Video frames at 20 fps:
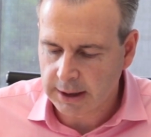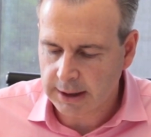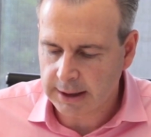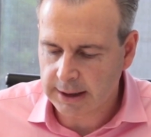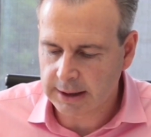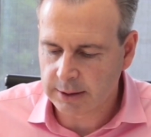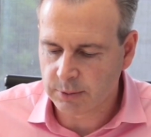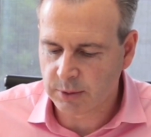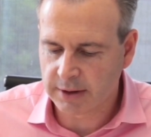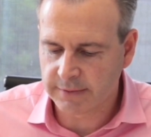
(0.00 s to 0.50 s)

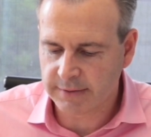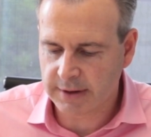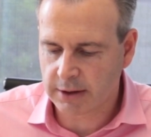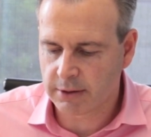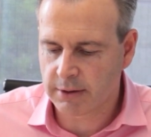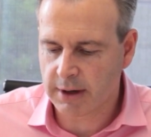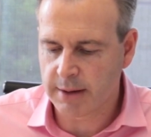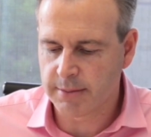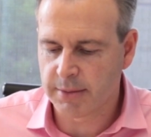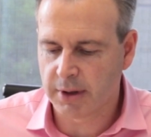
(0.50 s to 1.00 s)
one of our
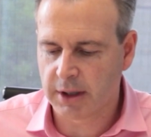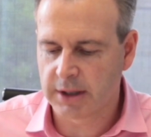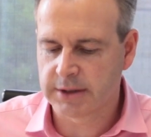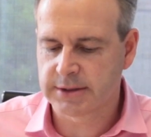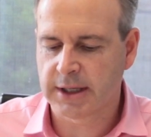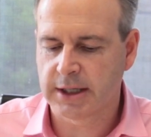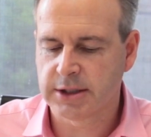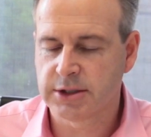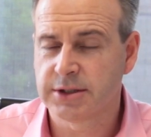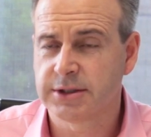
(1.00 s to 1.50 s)
great
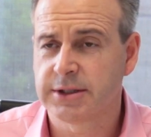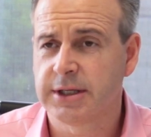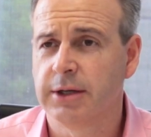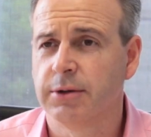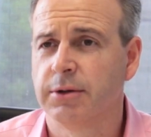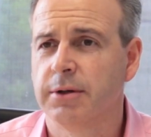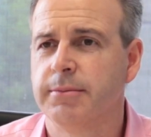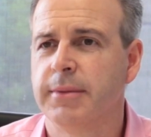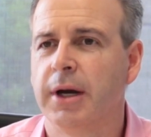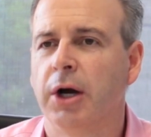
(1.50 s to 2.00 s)
buyers agents
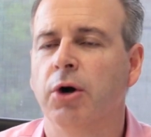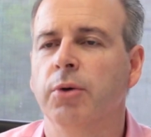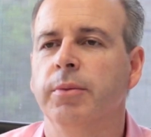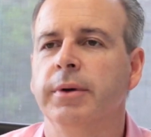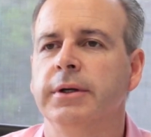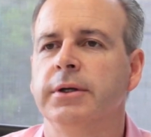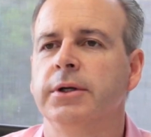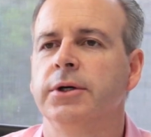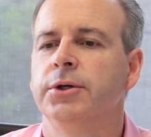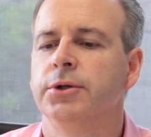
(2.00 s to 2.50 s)
here in
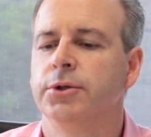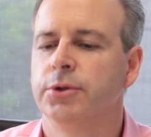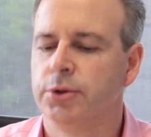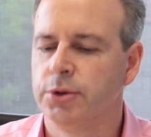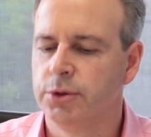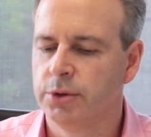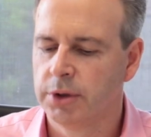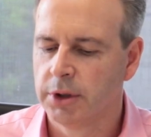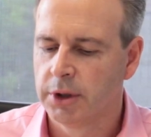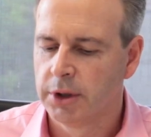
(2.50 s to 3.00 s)
Melbourne,
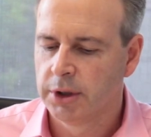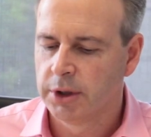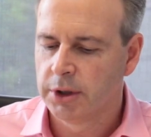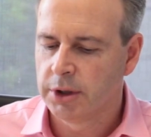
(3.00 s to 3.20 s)
who